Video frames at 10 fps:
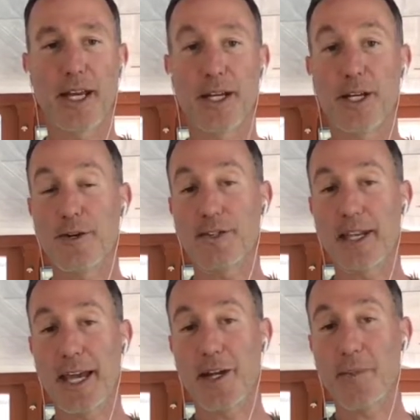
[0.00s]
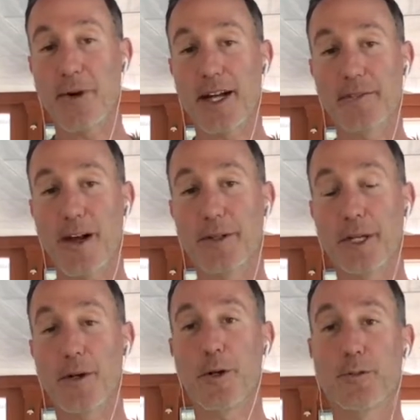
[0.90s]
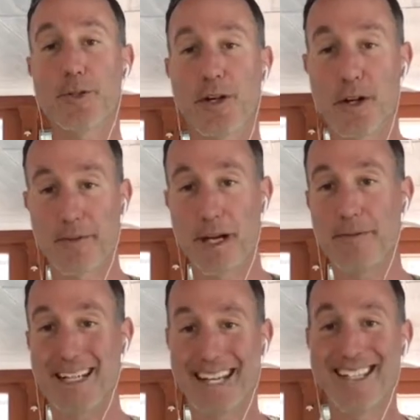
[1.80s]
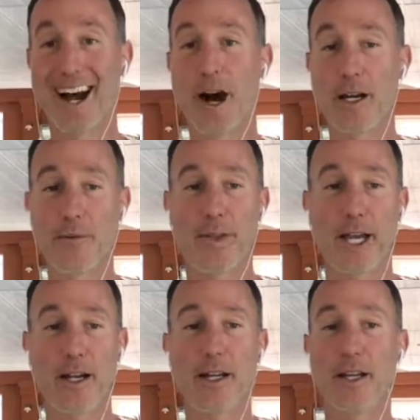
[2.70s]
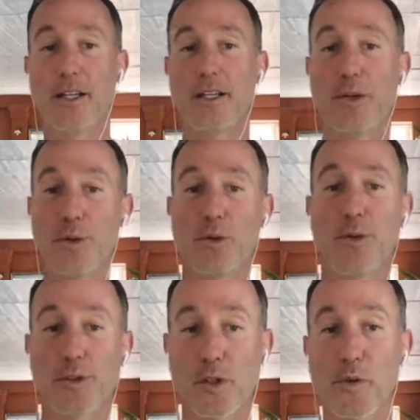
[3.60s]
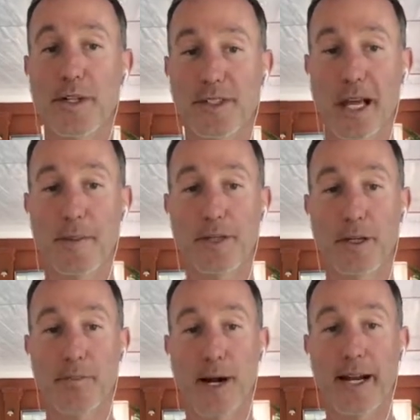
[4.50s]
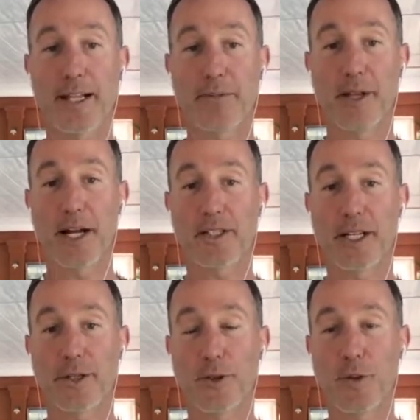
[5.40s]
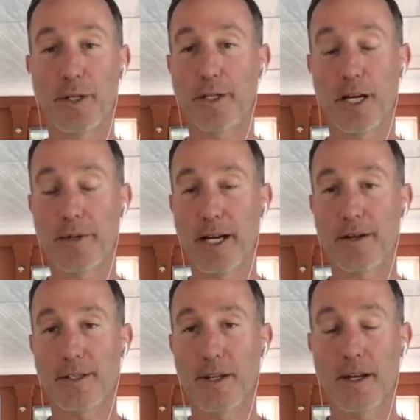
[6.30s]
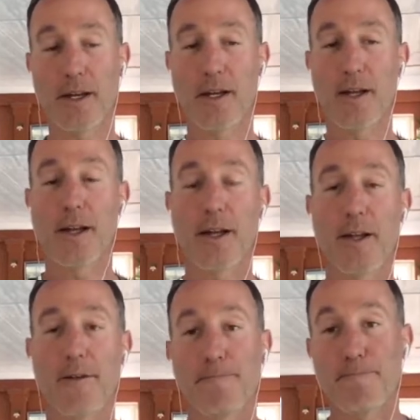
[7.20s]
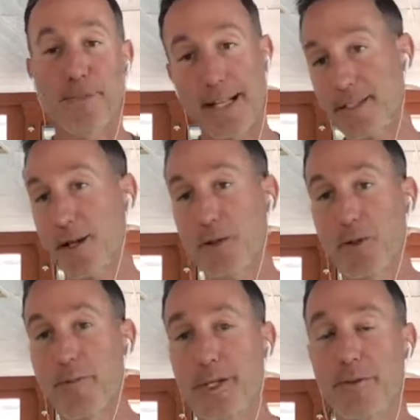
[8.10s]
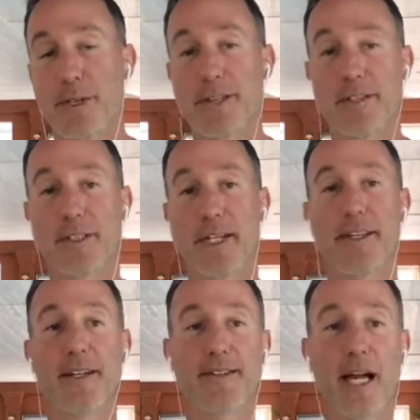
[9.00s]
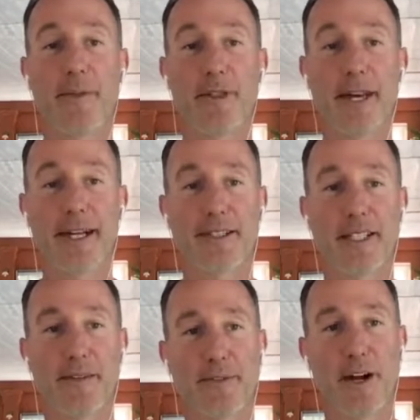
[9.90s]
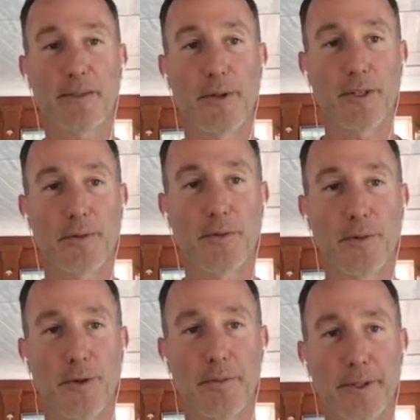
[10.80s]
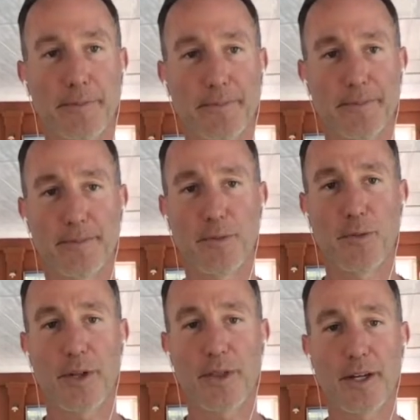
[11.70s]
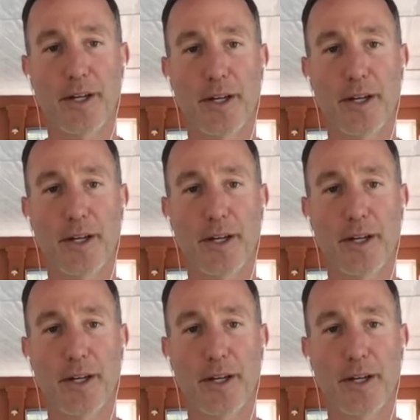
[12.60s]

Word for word: And here's the enterprise validator nodes, which are, have like a ton of Theta. Google, Sony, Samsung, Binance, Blockchain, Gummy, how you say it. That's also a big reason. And then on top of that, I've talked about this before, but with